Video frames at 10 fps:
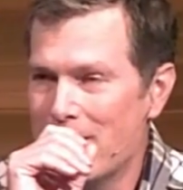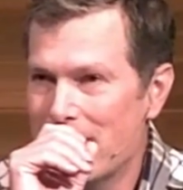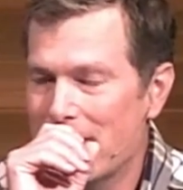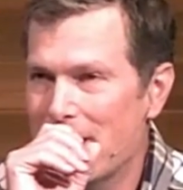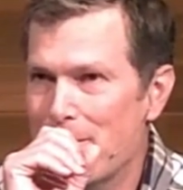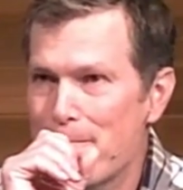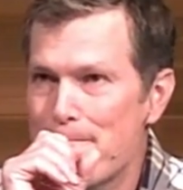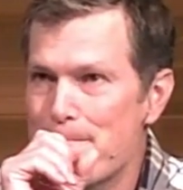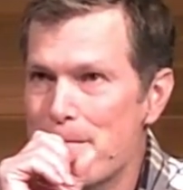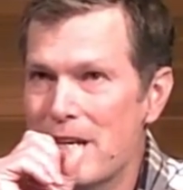Um,
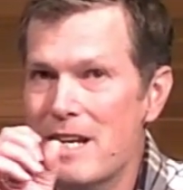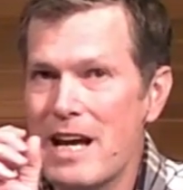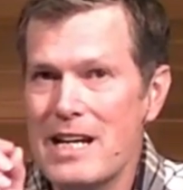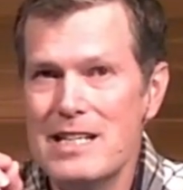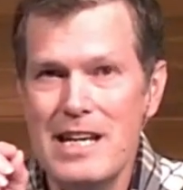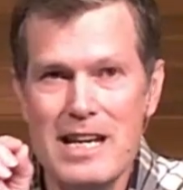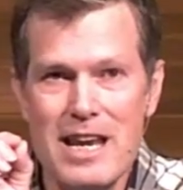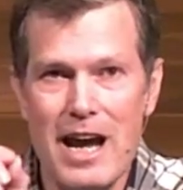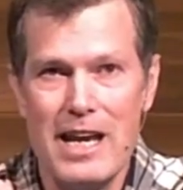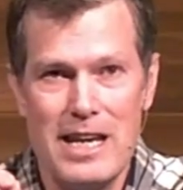in
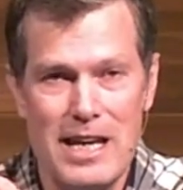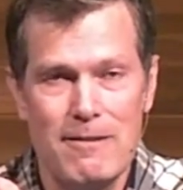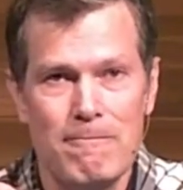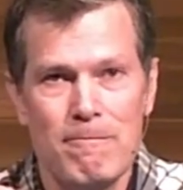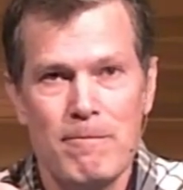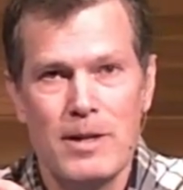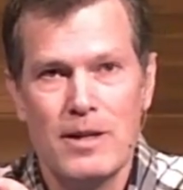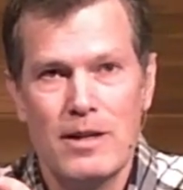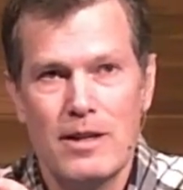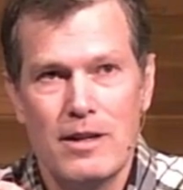1990,
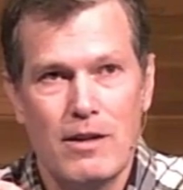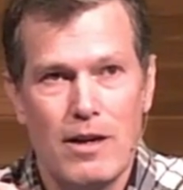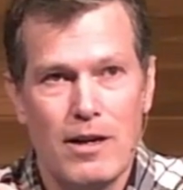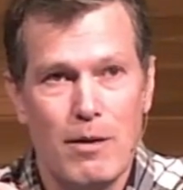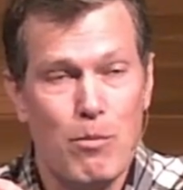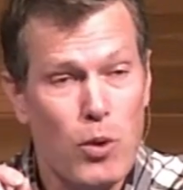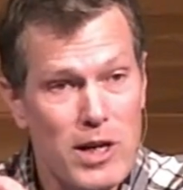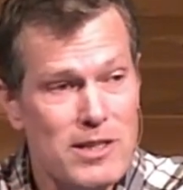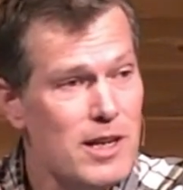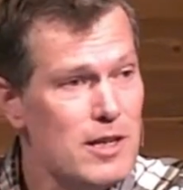uh,
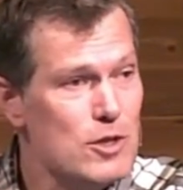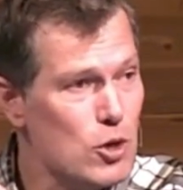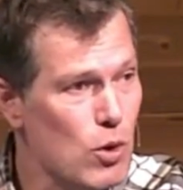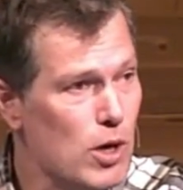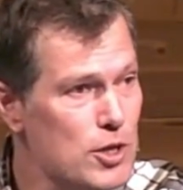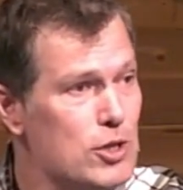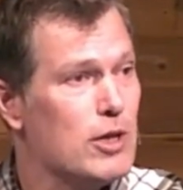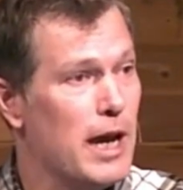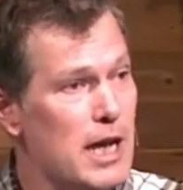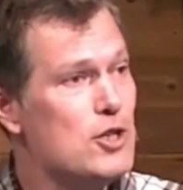President George
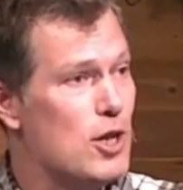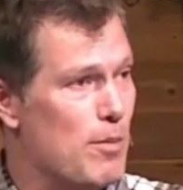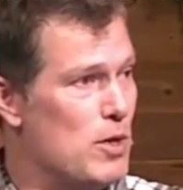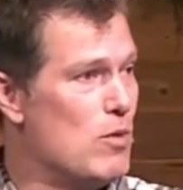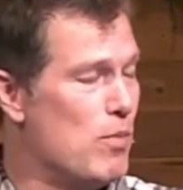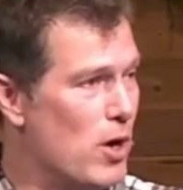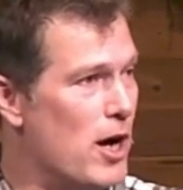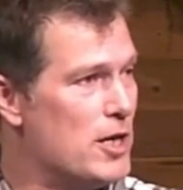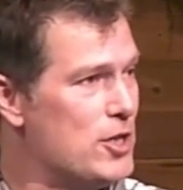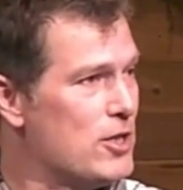H.W.
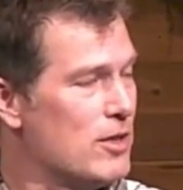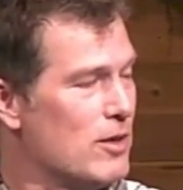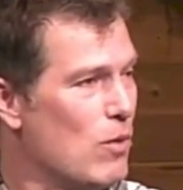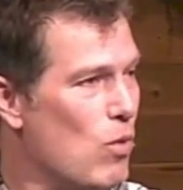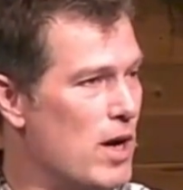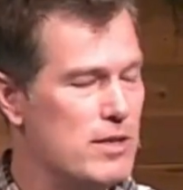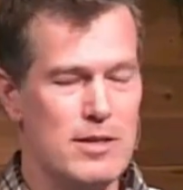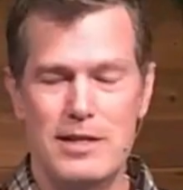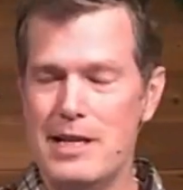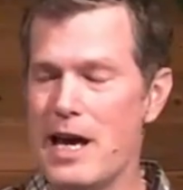Bush was
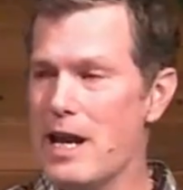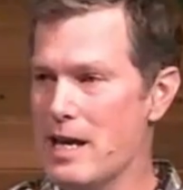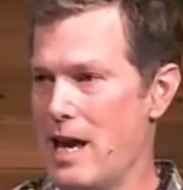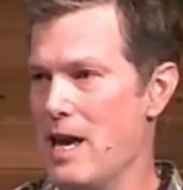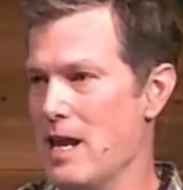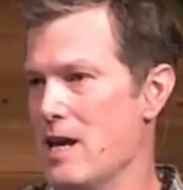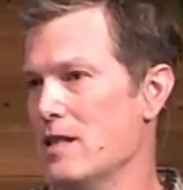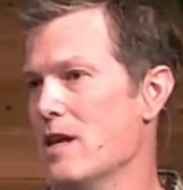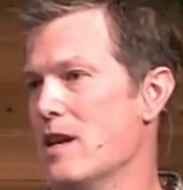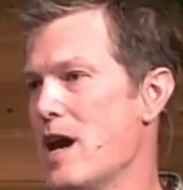dedicating
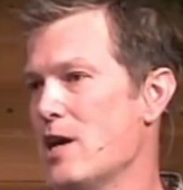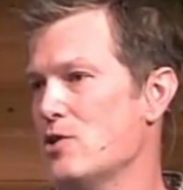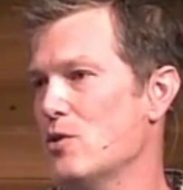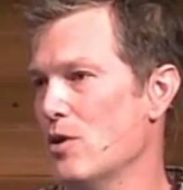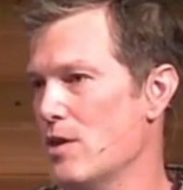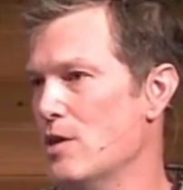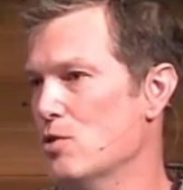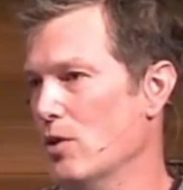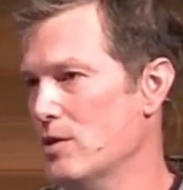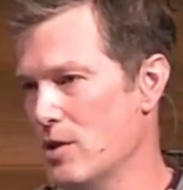the National
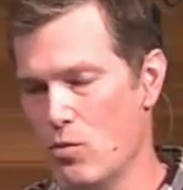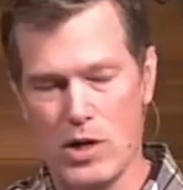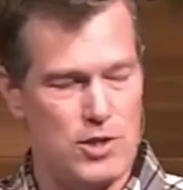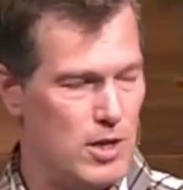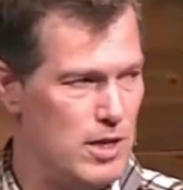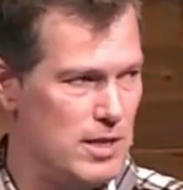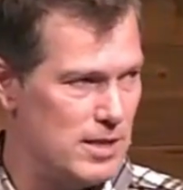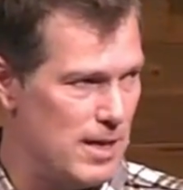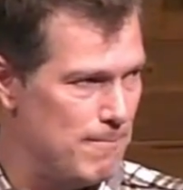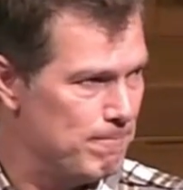Cathedral that's in Washington,
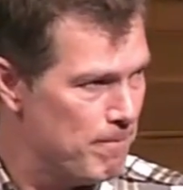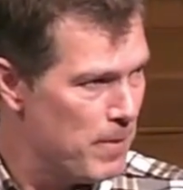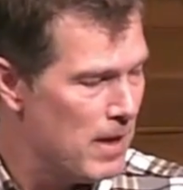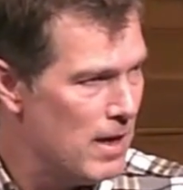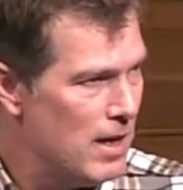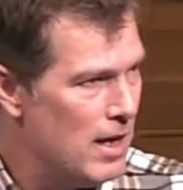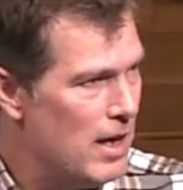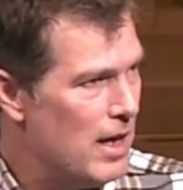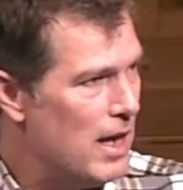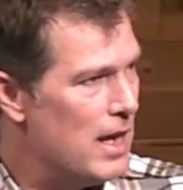D.C.
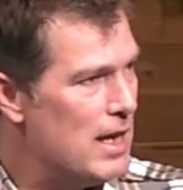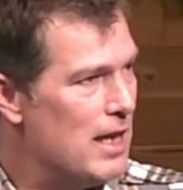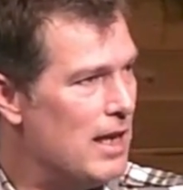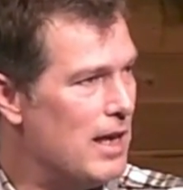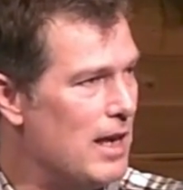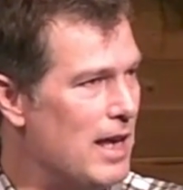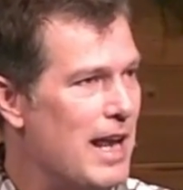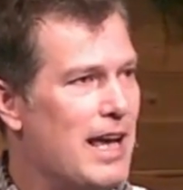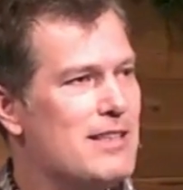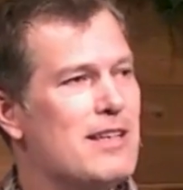And it,
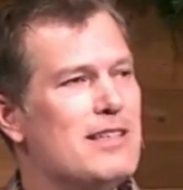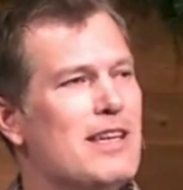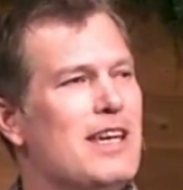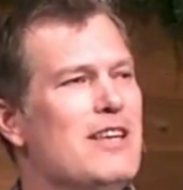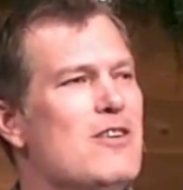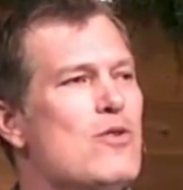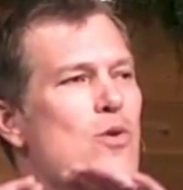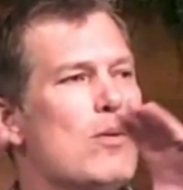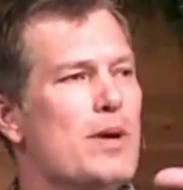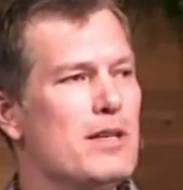has this
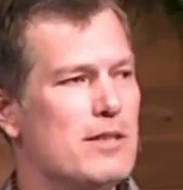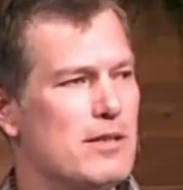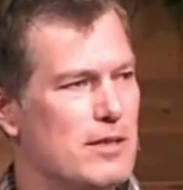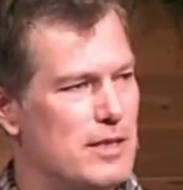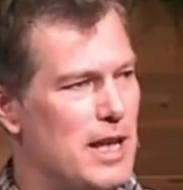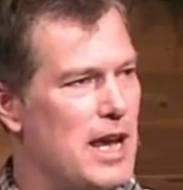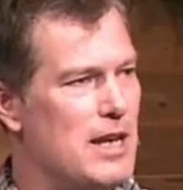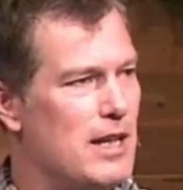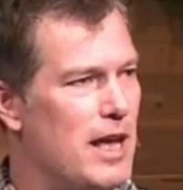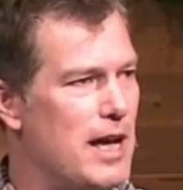enormous stained
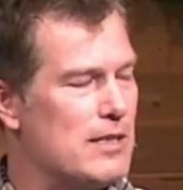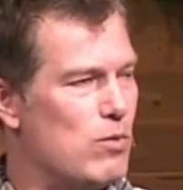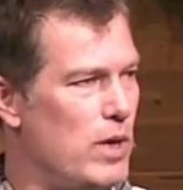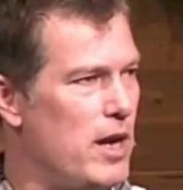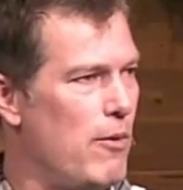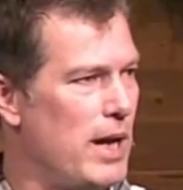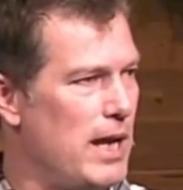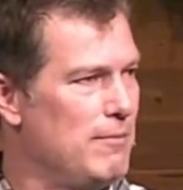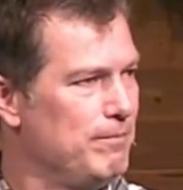glass window in it.